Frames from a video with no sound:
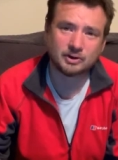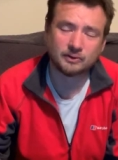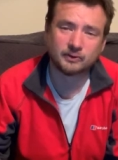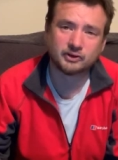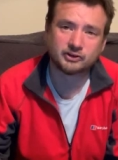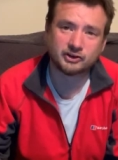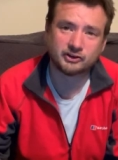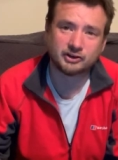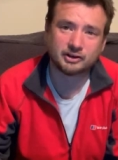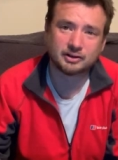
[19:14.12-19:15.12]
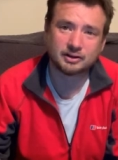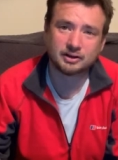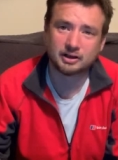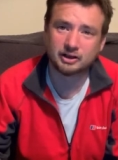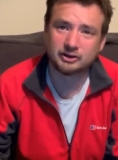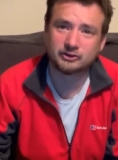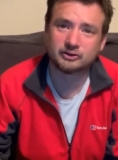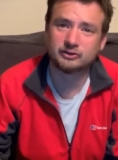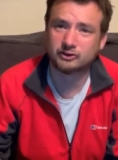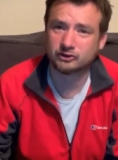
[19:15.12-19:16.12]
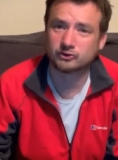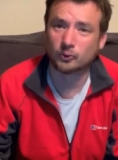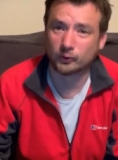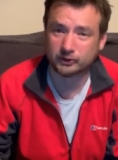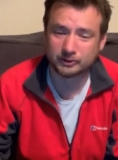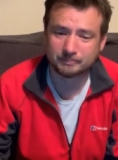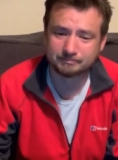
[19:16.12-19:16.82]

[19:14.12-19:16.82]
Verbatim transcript: of the city is destroyed.